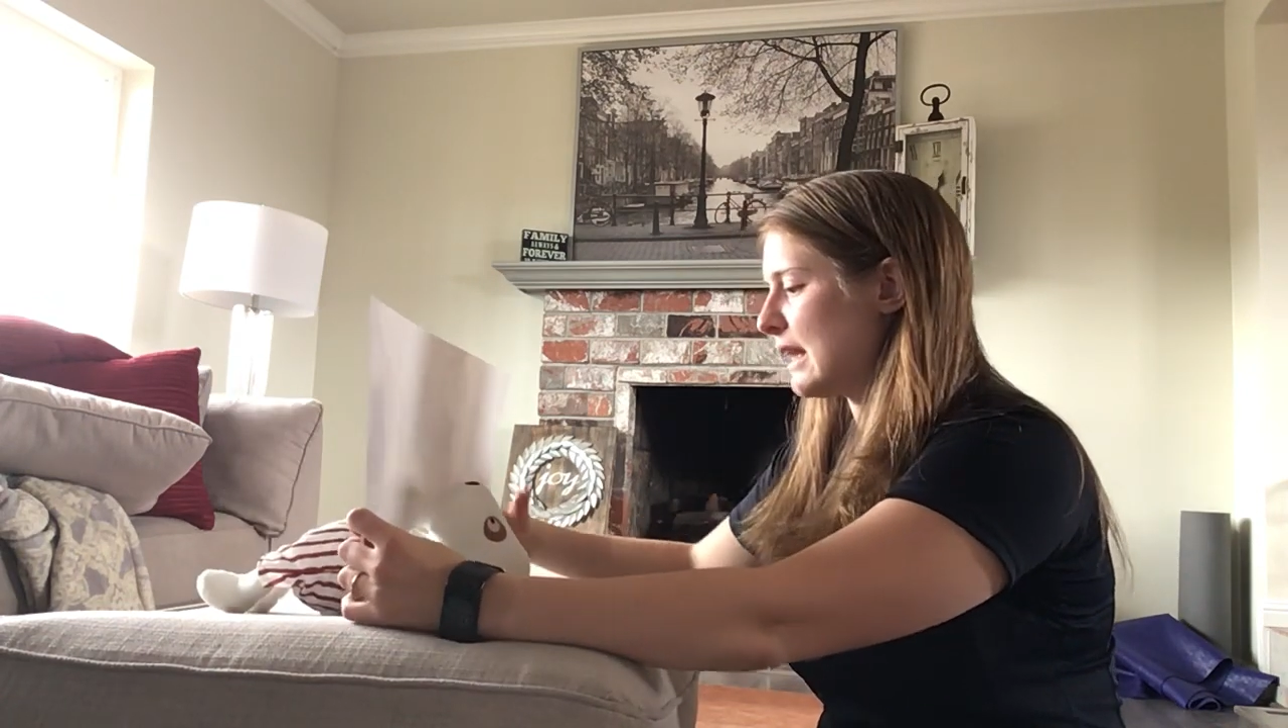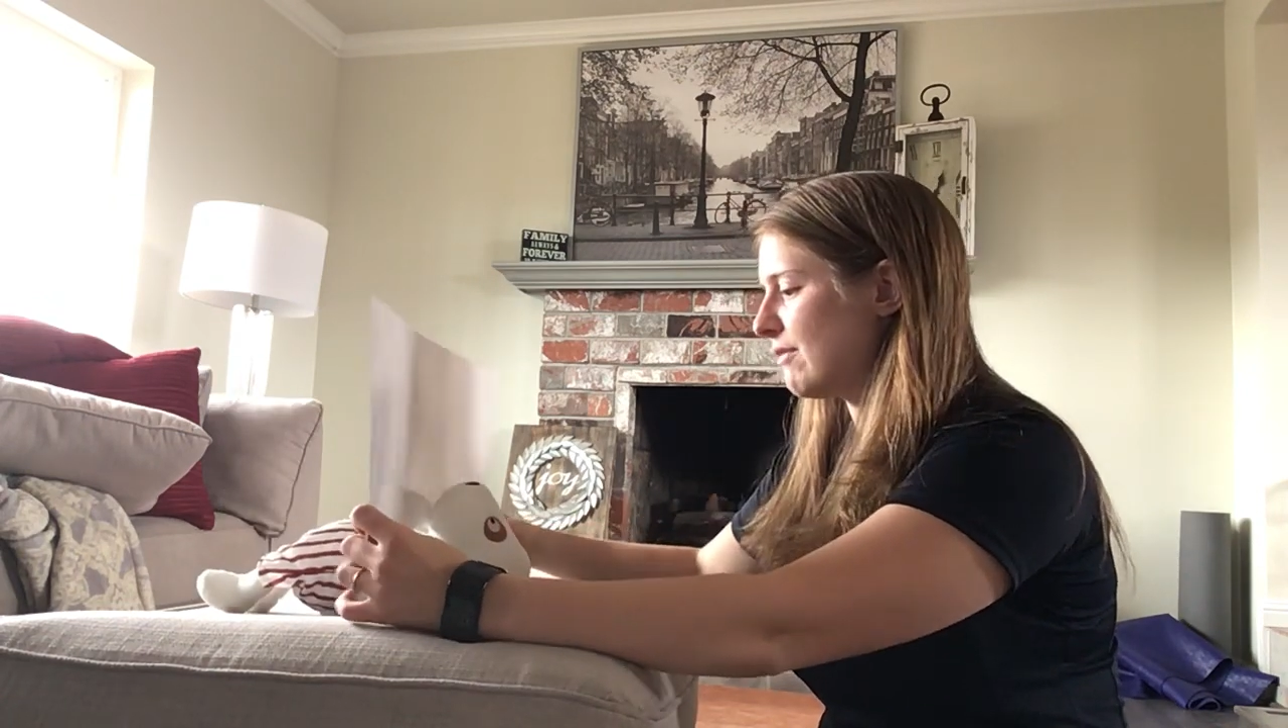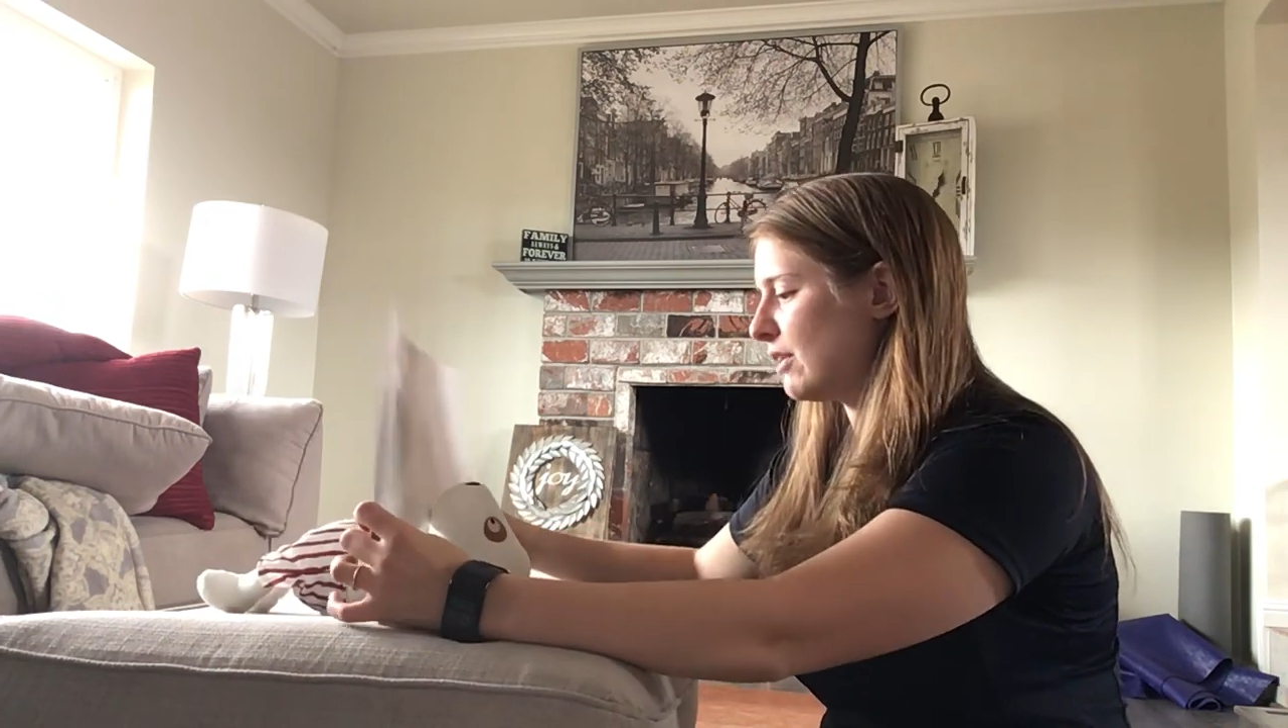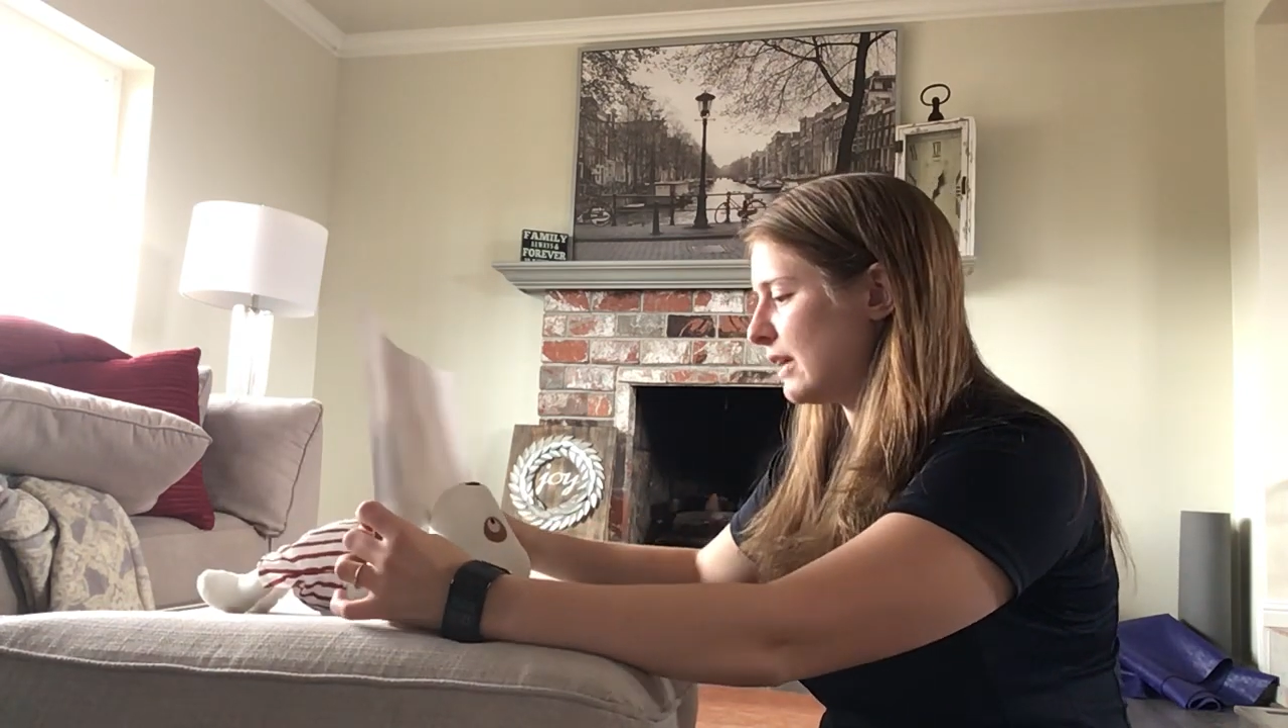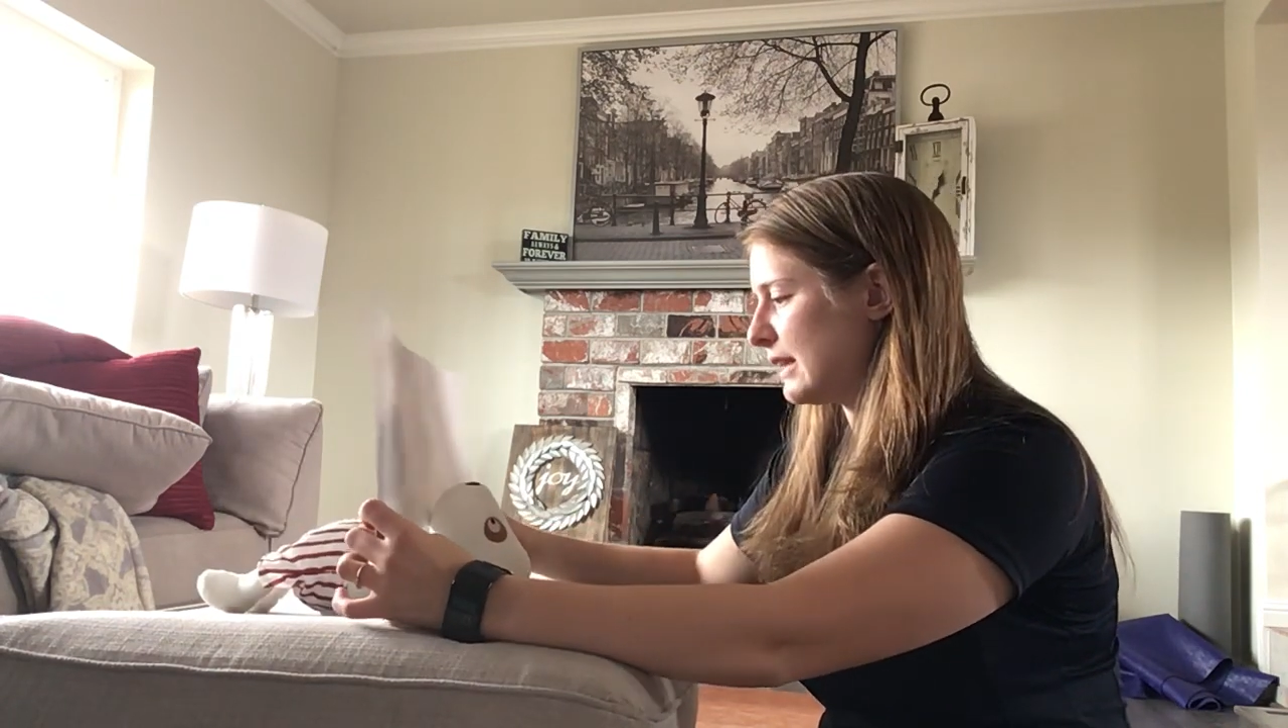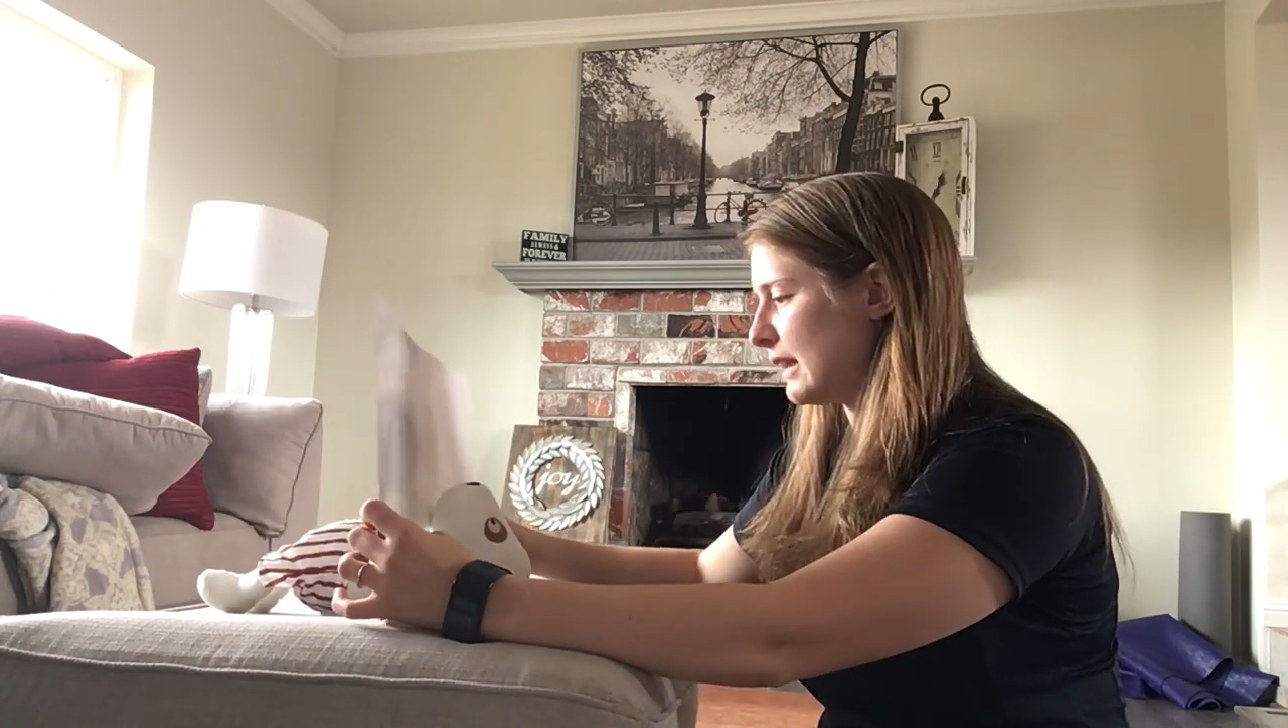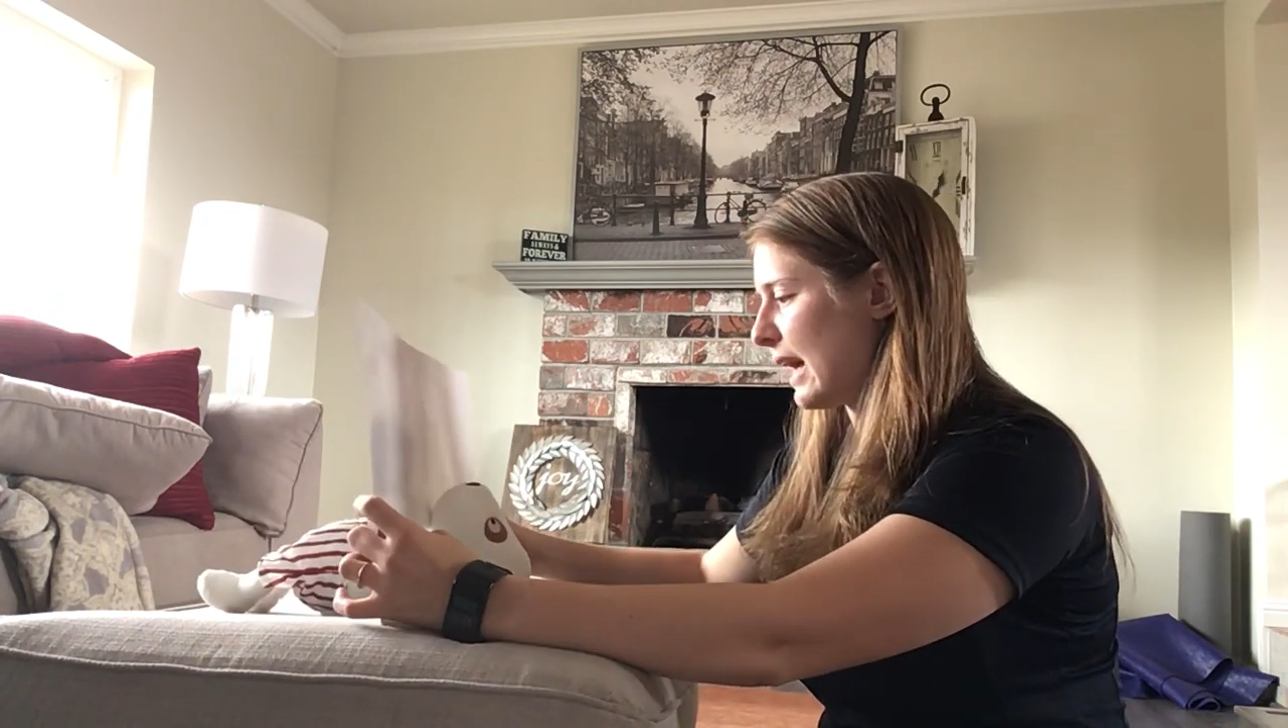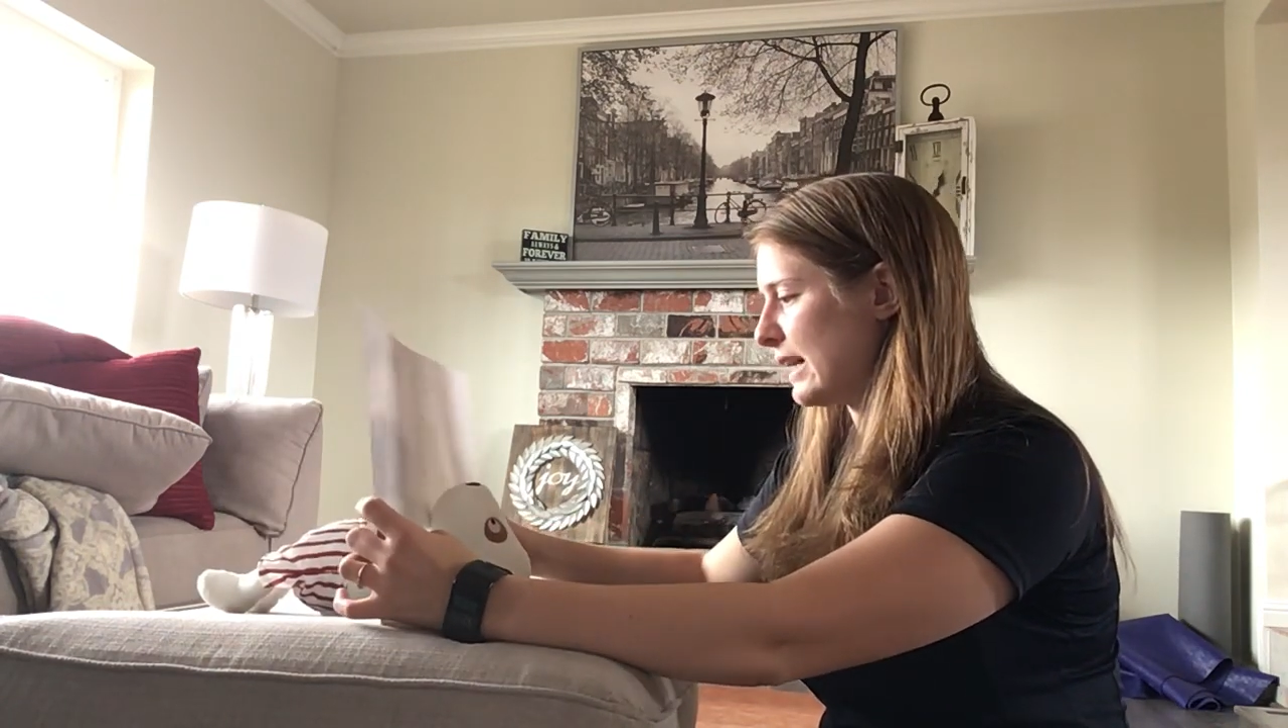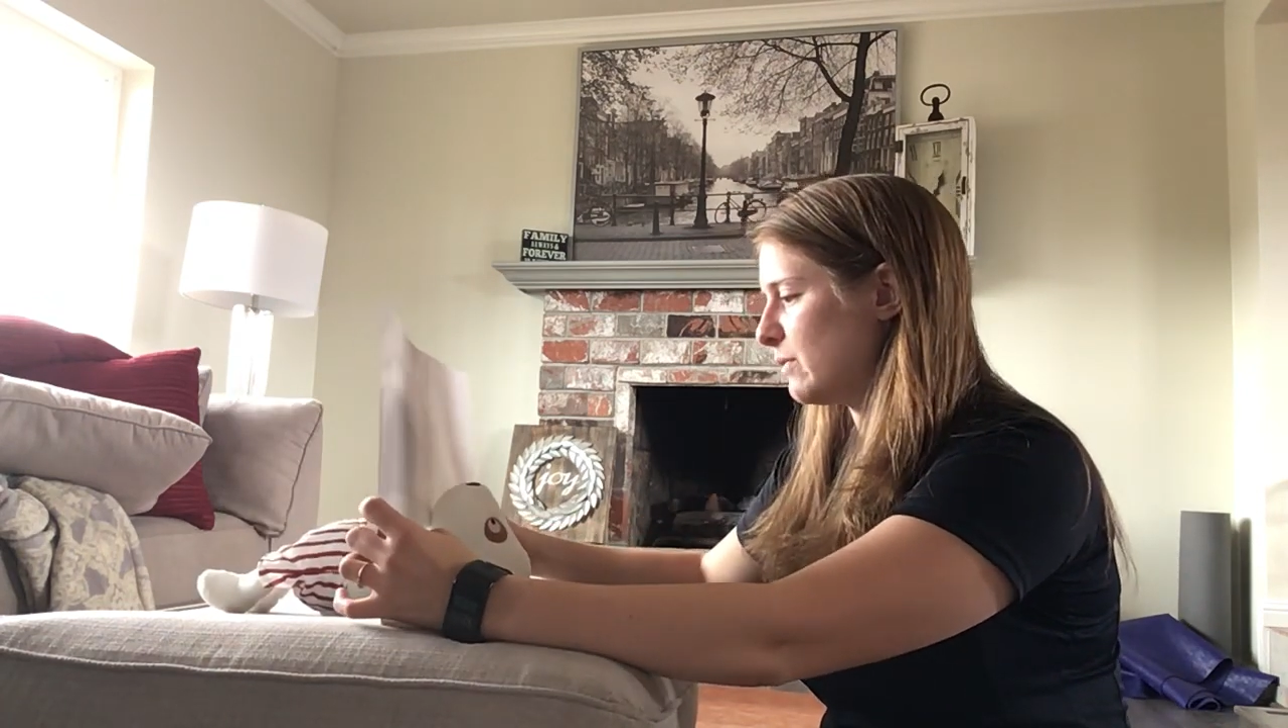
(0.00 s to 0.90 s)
level in line